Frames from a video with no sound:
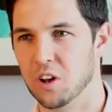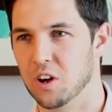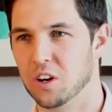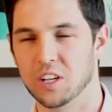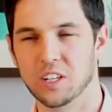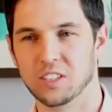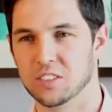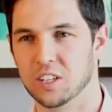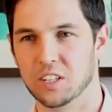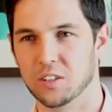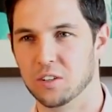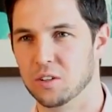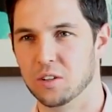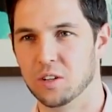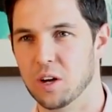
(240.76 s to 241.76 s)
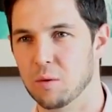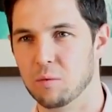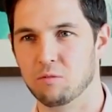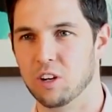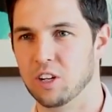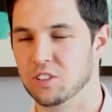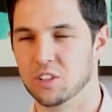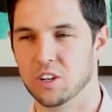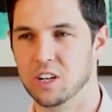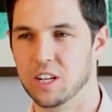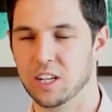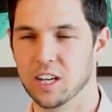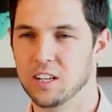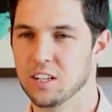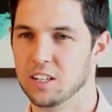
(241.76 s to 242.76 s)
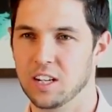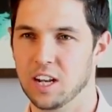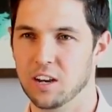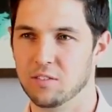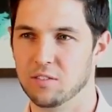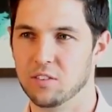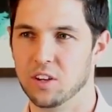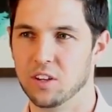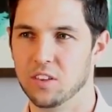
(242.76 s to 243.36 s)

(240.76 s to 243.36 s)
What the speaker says: got along, and he's like, "Yo, I'm very sorry again," and he left.